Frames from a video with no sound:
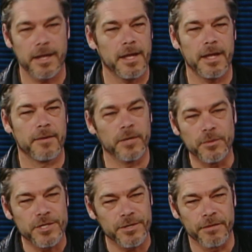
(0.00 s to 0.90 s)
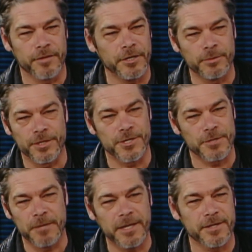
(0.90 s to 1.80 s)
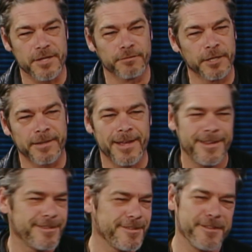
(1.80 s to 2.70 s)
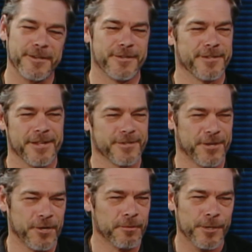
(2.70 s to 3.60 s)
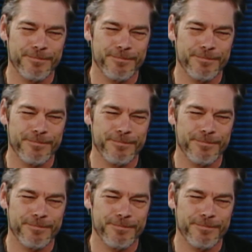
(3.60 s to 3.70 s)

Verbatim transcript: uh, when he was still available to speak and stuff like that, he still had a sense of humor.